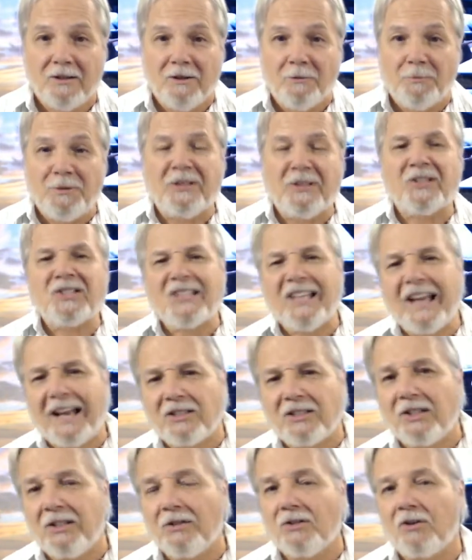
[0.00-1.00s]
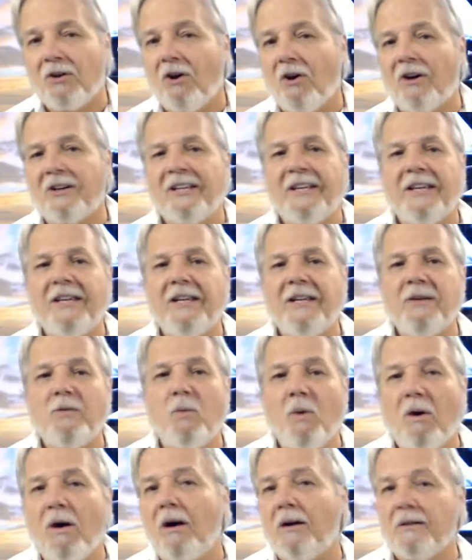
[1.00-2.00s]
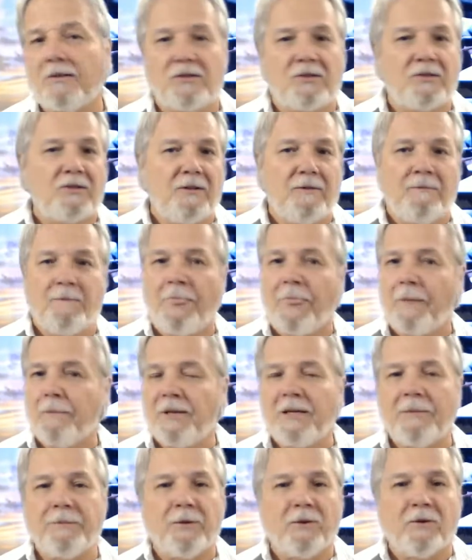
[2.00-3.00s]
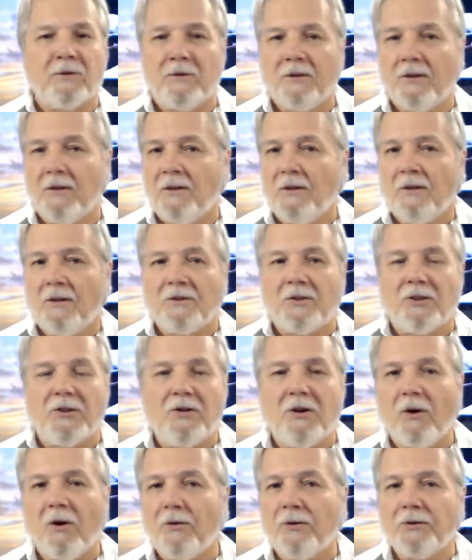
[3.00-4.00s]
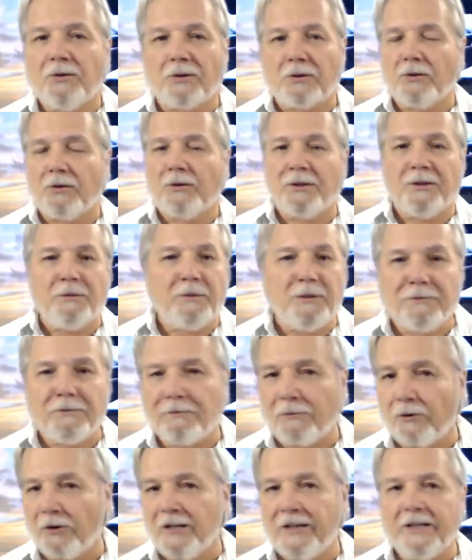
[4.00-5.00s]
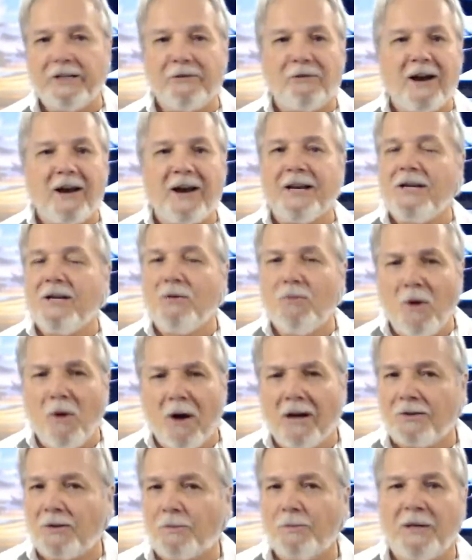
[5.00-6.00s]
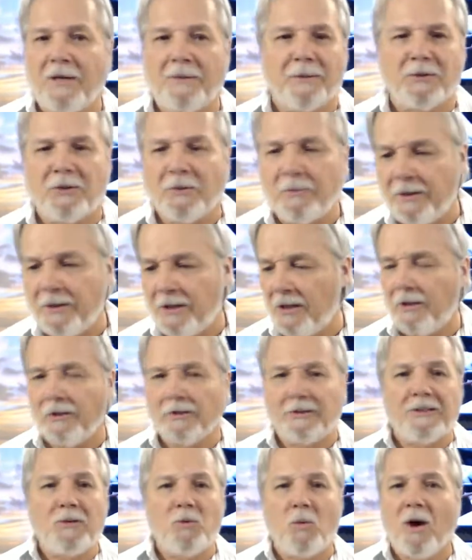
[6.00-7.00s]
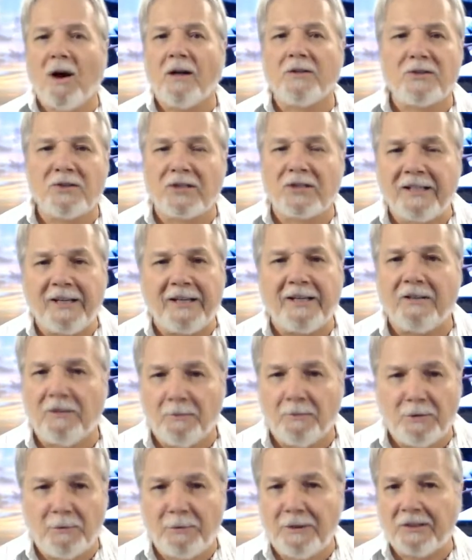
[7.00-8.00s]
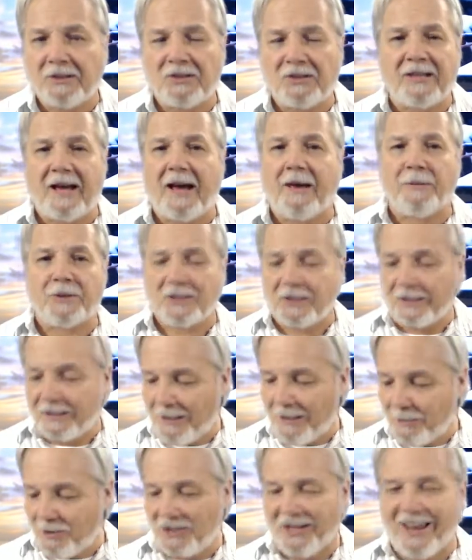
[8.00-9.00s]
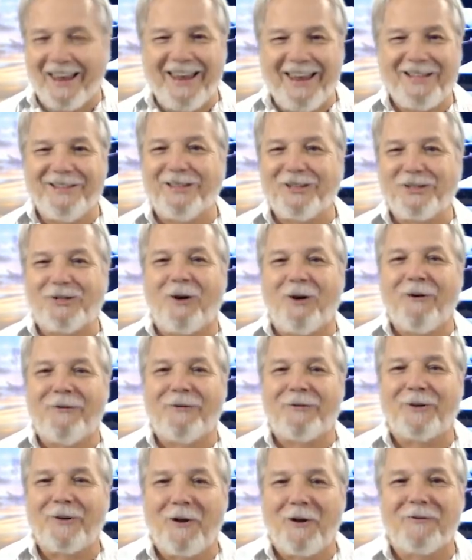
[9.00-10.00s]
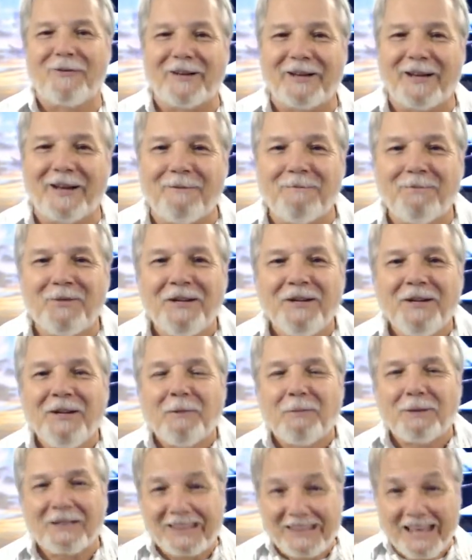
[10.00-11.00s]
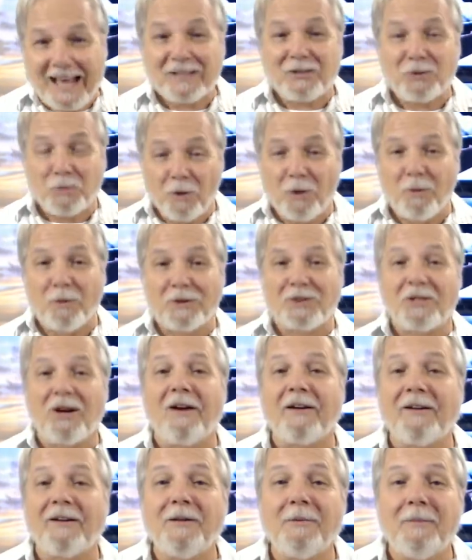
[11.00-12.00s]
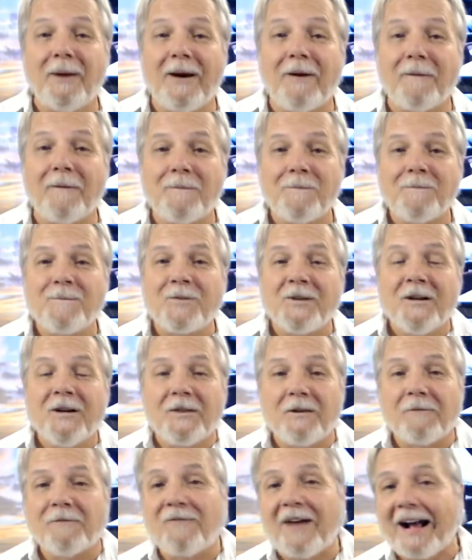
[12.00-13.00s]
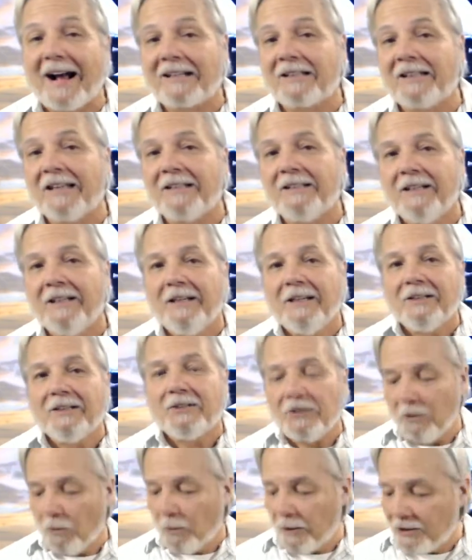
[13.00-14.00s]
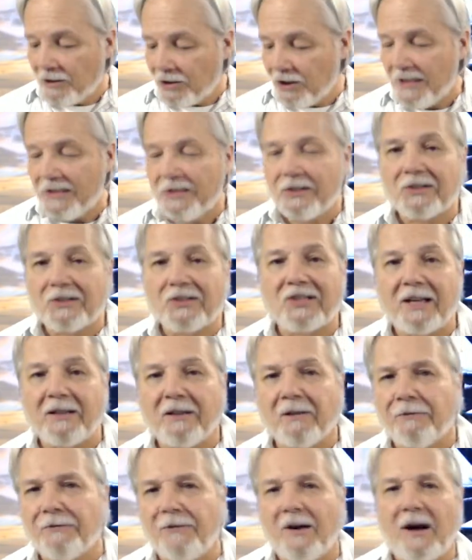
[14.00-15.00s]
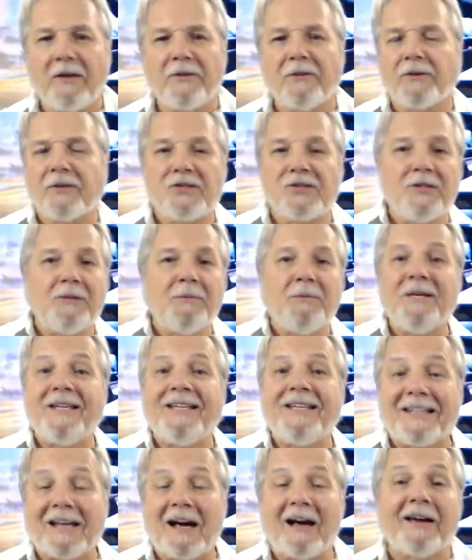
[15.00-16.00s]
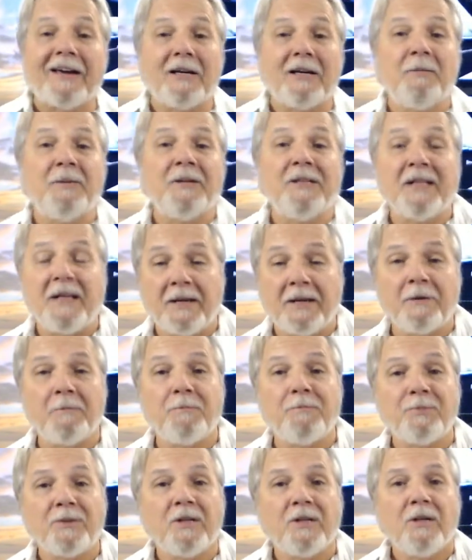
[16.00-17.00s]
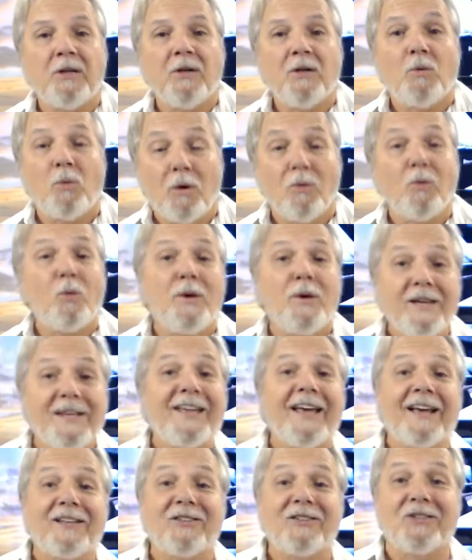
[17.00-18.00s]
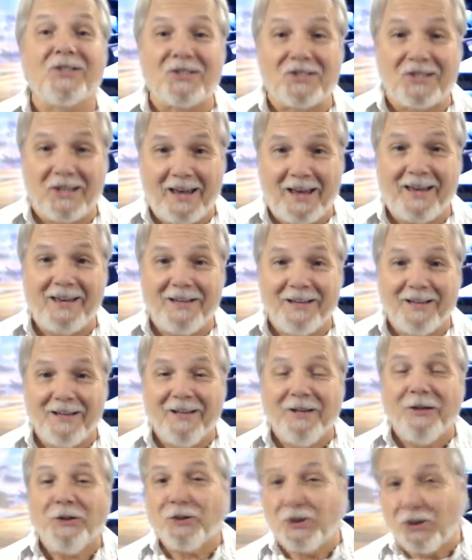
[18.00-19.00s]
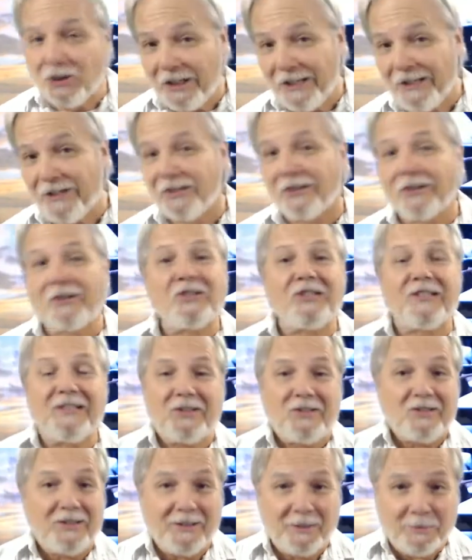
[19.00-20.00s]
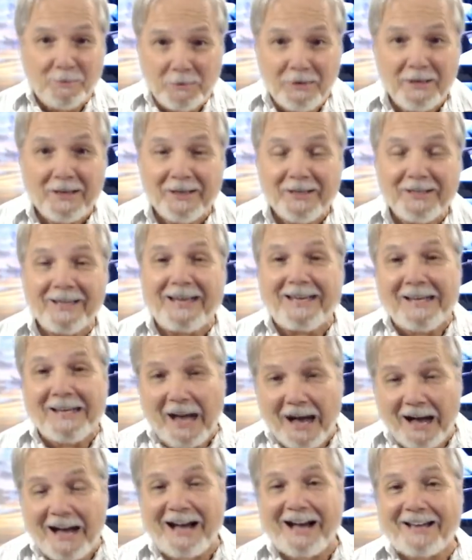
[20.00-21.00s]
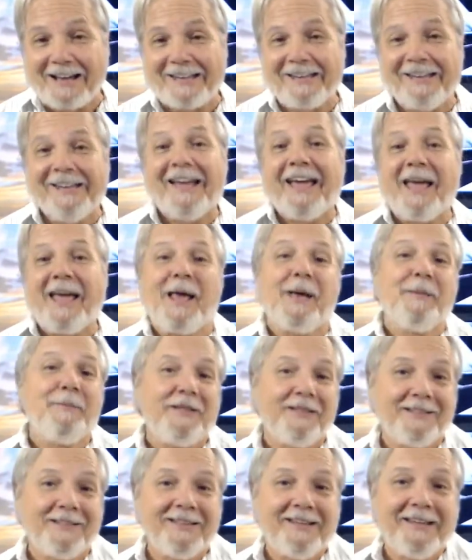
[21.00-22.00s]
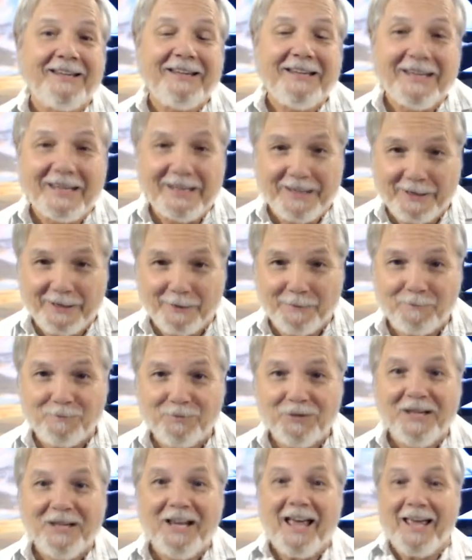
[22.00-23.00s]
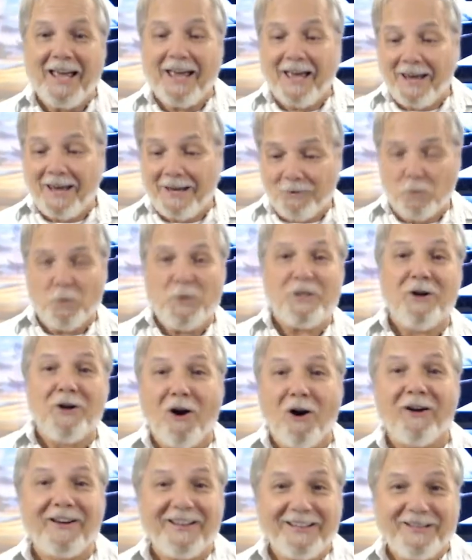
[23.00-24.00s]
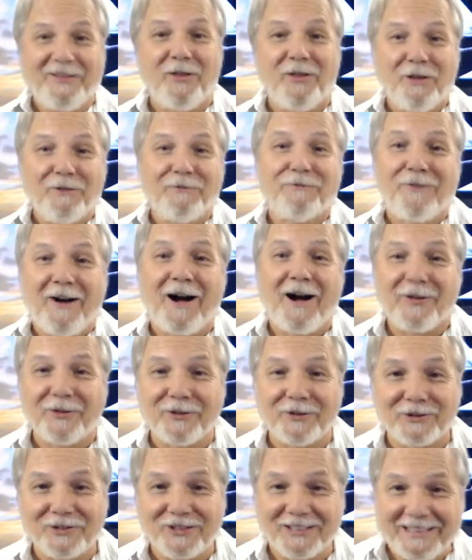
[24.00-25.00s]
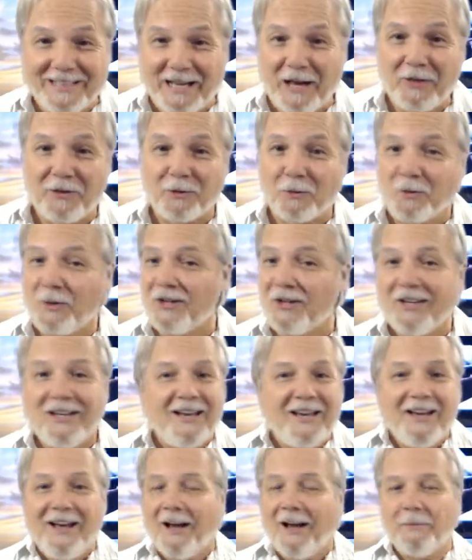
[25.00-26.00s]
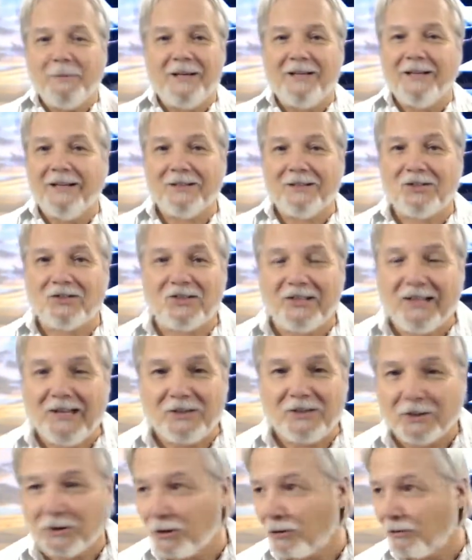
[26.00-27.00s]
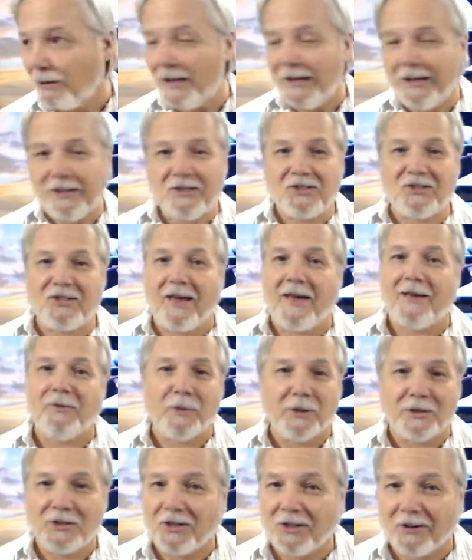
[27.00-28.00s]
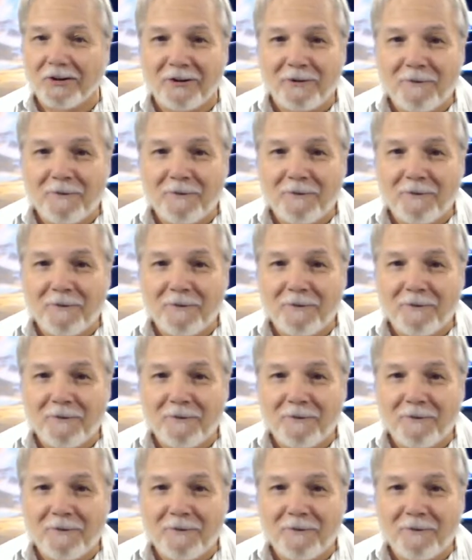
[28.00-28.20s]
Because that's his heart. He wants people to know the truth and be freed, right? He wants people to be healed. He wants the kingdom to be established. I keep saying this over and over again, but that's what we're talking about. The fact that, when Jesus said the Father is in me and I am in him, well, we get to say Jesus is in me and I am in him, and we are in the Father together. It's a Trinity sandwich here.